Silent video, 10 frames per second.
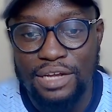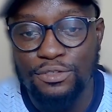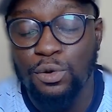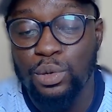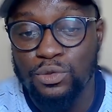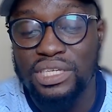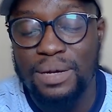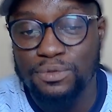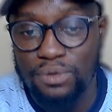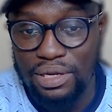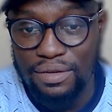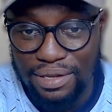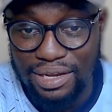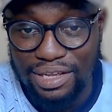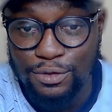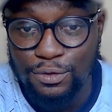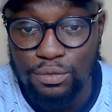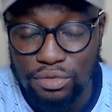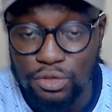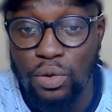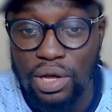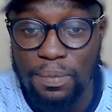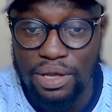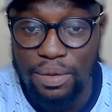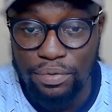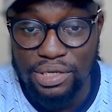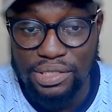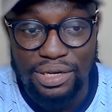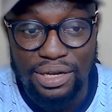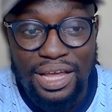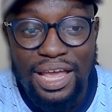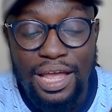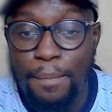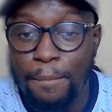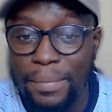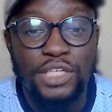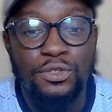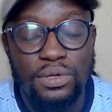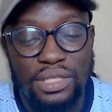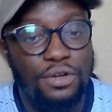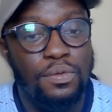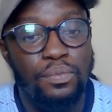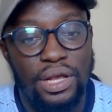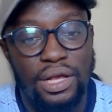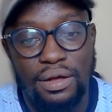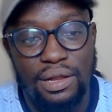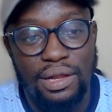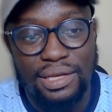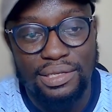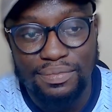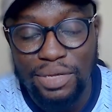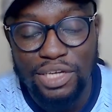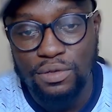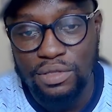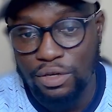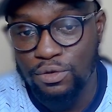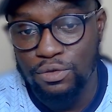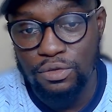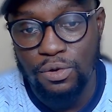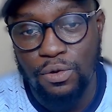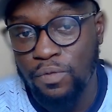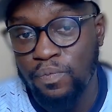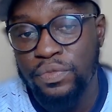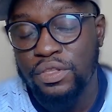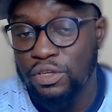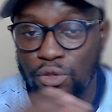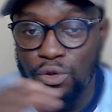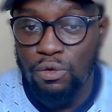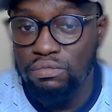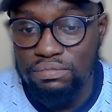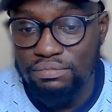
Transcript: So it was up to our defenders to soak up that pressure, make sure they don't break our lines, make sure they don't score. You know,